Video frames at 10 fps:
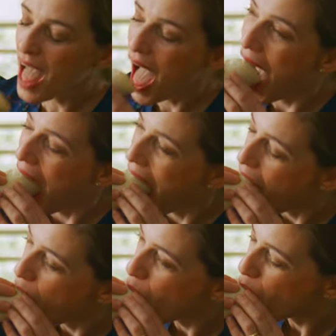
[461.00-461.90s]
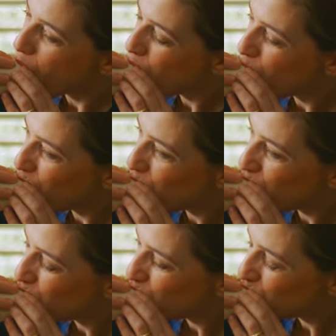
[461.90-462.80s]

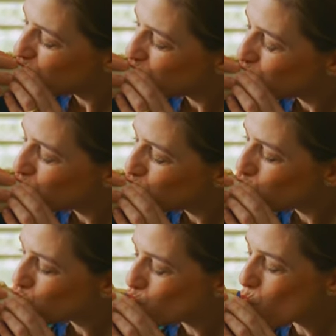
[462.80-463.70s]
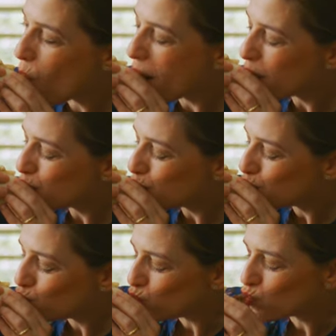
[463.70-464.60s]

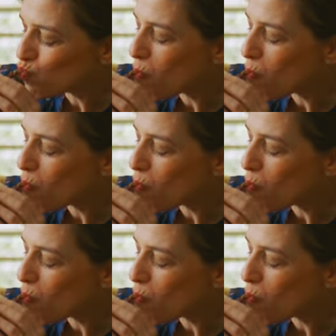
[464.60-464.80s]
(silence)